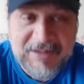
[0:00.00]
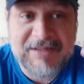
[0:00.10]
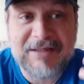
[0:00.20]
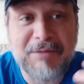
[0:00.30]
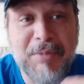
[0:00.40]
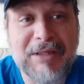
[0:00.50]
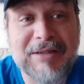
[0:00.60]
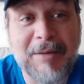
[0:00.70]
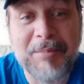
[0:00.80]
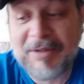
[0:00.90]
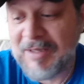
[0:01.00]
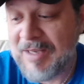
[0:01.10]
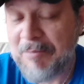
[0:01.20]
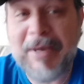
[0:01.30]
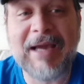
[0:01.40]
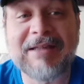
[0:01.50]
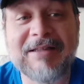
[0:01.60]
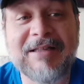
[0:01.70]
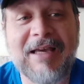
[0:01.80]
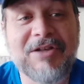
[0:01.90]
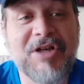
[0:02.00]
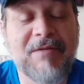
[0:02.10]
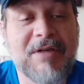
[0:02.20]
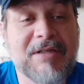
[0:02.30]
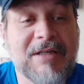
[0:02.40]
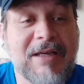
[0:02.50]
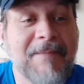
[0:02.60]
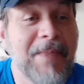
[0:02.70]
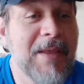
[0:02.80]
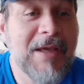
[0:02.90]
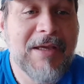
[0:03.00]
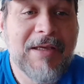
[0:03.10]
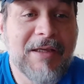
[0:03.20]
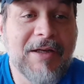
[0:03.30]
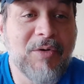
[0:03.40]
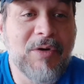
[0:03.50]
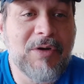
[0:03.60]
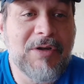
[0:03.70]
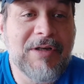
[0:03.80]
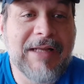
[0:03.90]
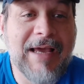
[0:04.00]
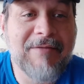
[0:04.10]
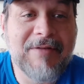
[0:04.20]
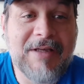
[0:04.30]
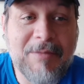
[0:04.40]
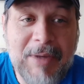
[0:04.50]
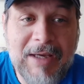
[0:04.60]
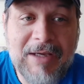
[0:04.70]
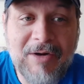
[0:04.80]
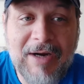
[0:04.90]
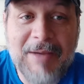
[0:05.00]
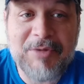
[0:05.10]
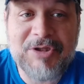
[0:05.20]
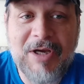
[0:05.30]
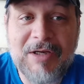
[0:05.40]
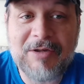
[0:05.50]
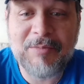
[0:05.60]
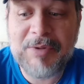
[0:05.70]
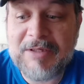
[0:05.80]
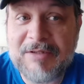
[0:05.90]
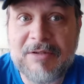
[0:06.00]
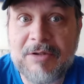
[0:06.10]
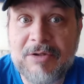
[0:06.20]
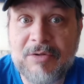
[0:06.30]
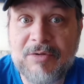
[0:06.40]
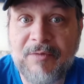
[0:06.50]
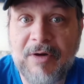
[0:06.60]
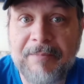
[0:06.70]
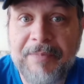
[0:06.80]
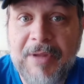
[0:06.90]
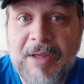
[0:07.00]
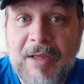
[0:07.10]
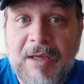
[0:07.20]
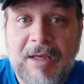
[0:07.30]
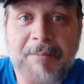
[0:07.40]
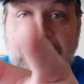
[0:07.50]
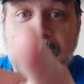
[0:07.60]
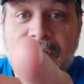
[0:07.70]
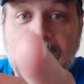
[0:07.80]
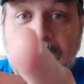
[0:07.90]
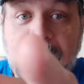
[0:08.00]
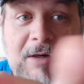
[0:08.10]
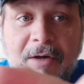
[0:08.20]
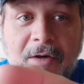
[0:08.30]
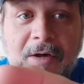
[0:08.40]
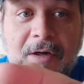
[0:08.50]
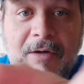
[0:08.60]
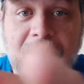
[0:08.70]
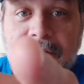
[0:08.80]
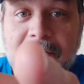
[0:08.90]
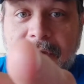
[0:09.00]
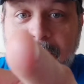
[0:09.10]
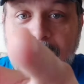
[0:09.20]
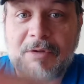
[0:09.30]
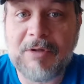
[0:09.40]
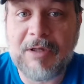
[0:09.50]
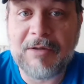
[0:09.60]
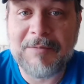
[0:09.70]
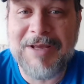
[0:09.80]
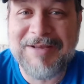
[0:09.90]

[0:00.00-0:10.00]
easily picked up back in the day, JVC. You know, you didn't have eBay or Amazon or places to choose from. Am I looking here or here? Okay, we'll look here.